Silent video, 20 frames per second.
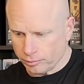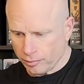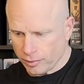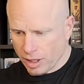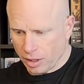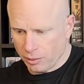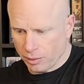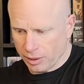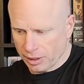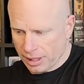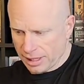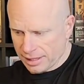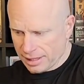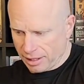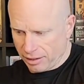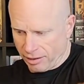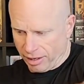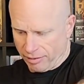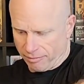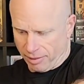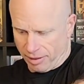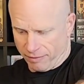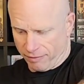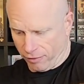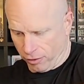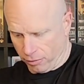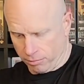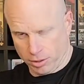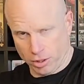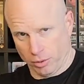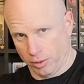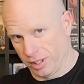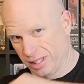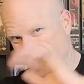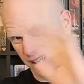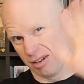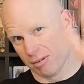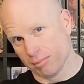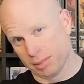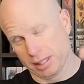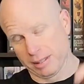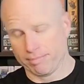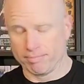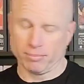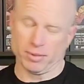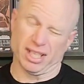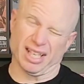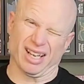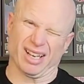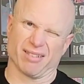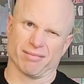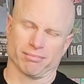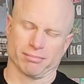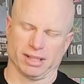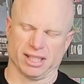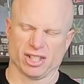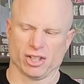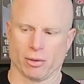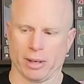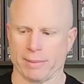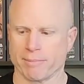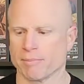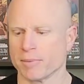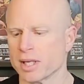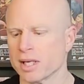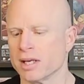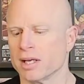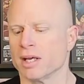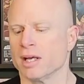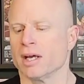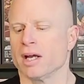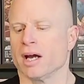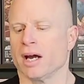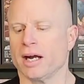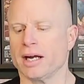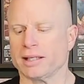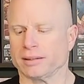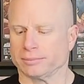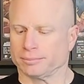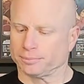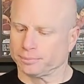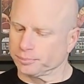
I realize I don't have my farm tokens out, but no, it's all right. All right.